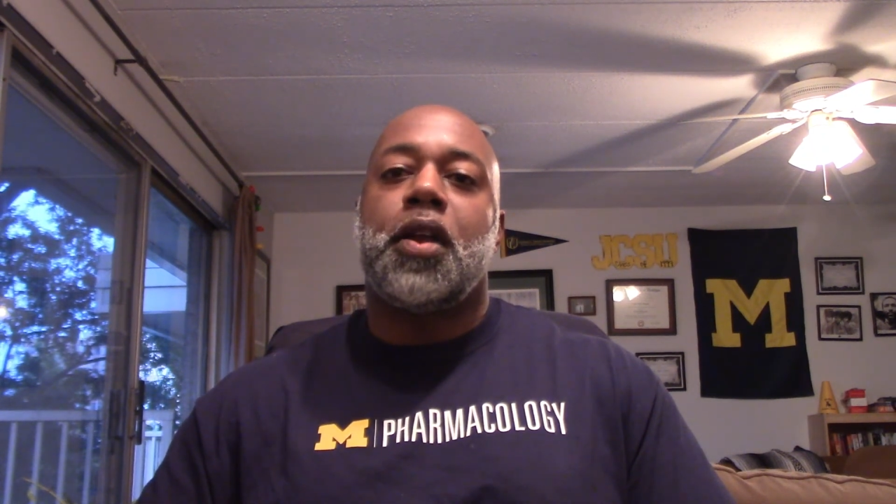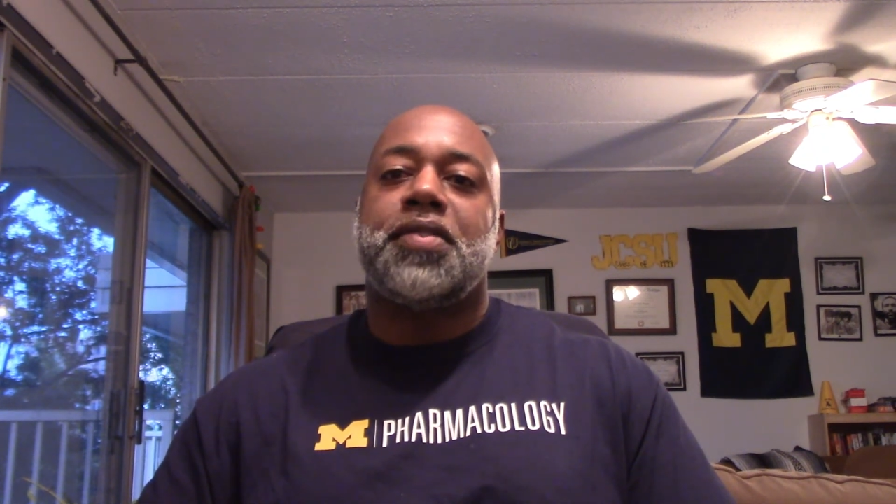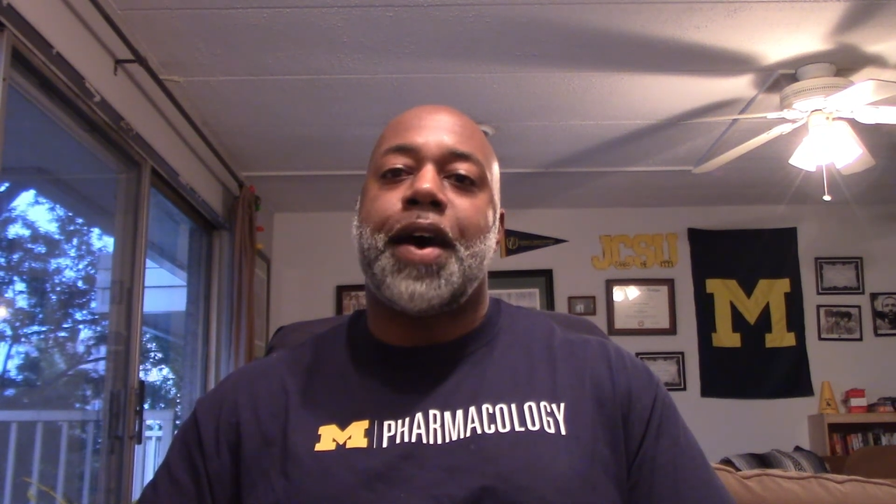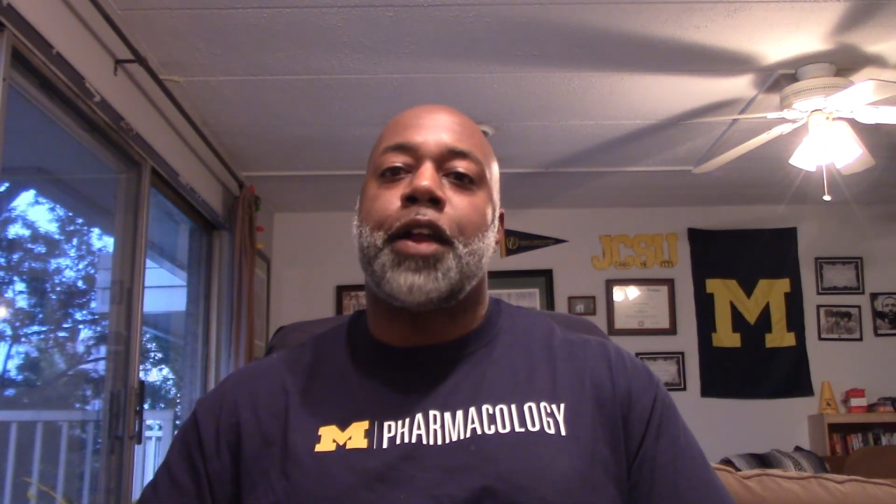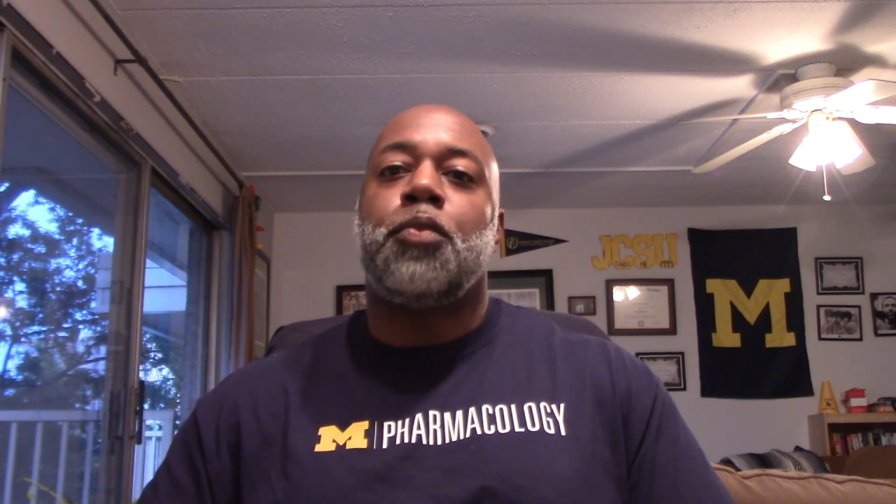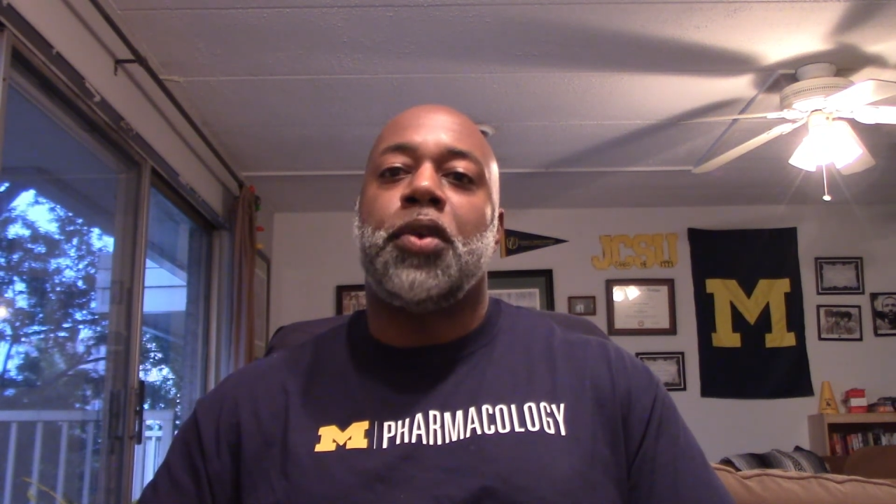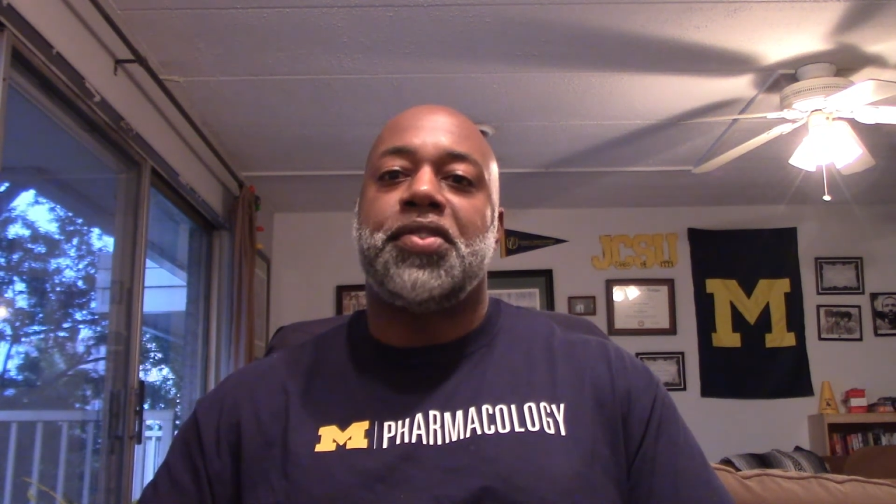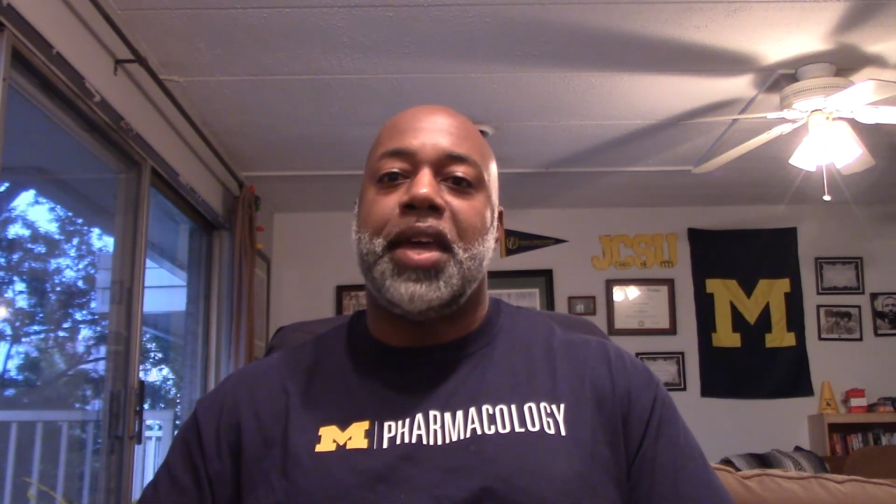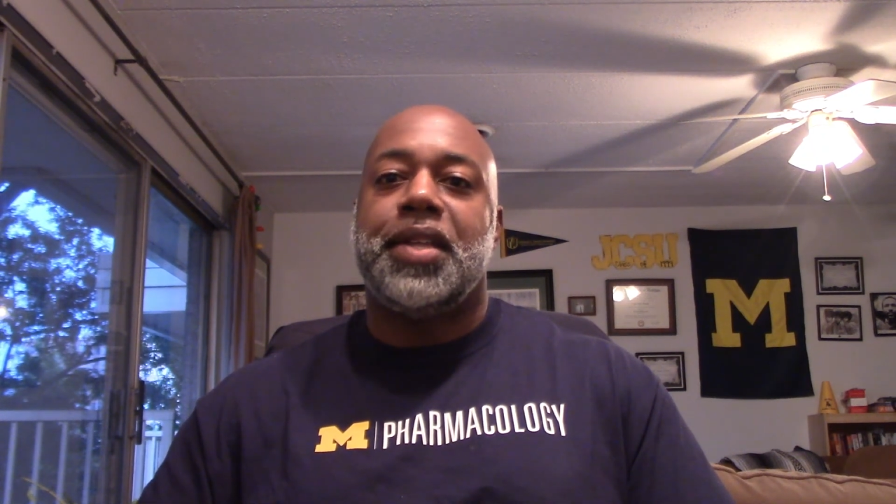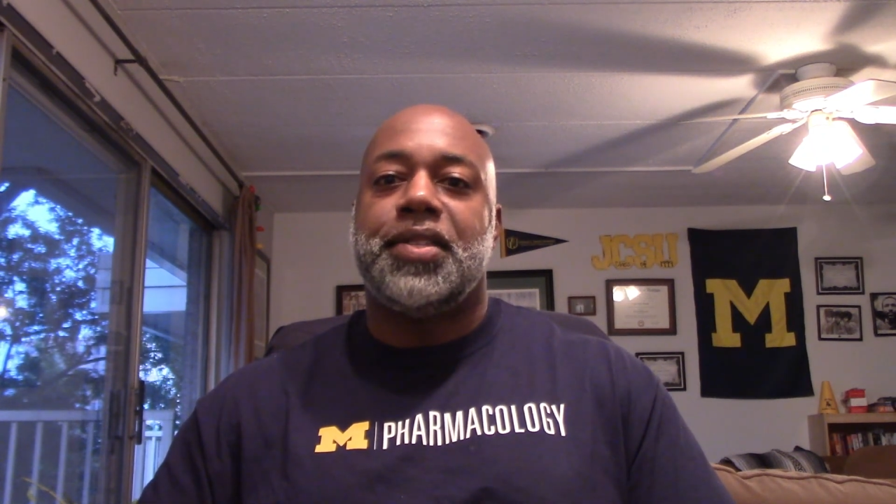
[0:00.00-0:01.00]
us how to
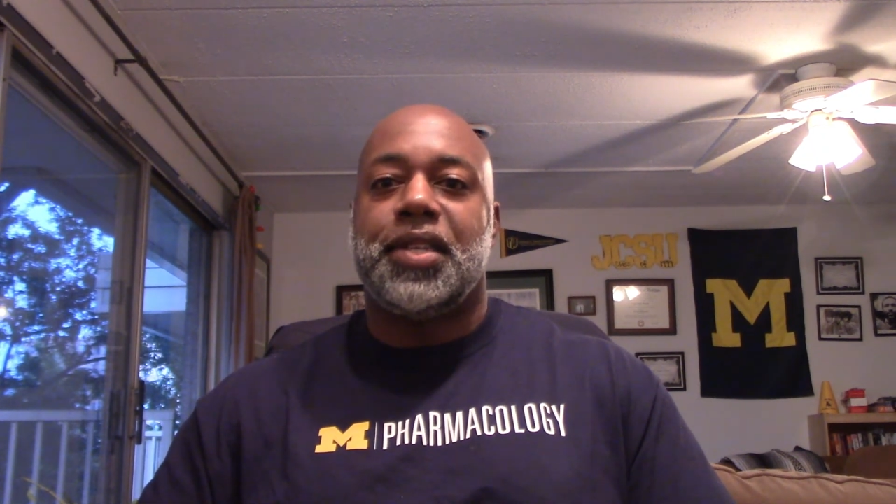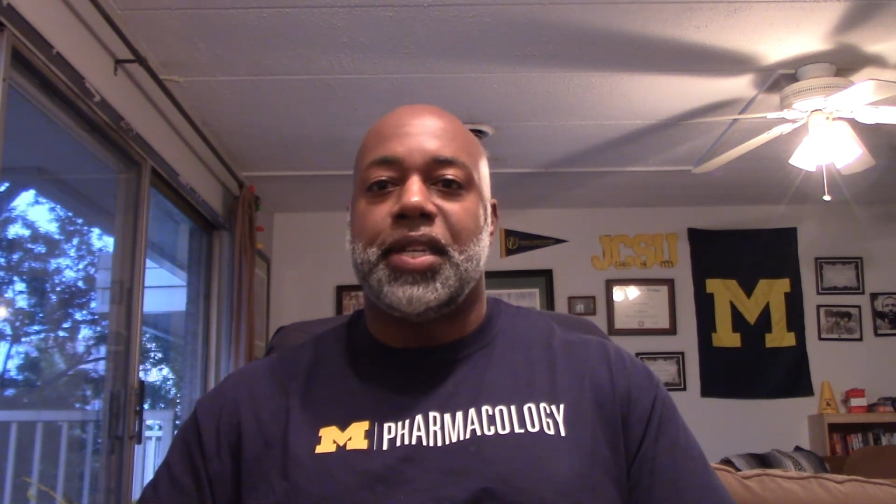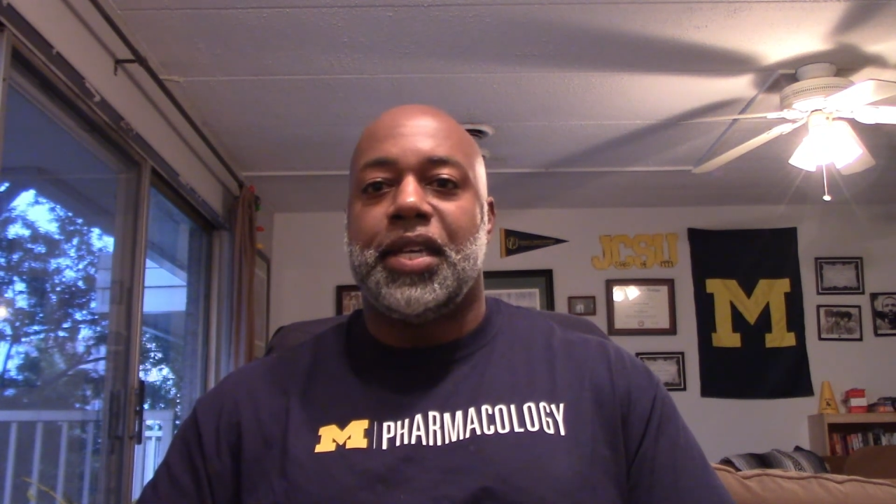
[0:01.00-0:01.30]
present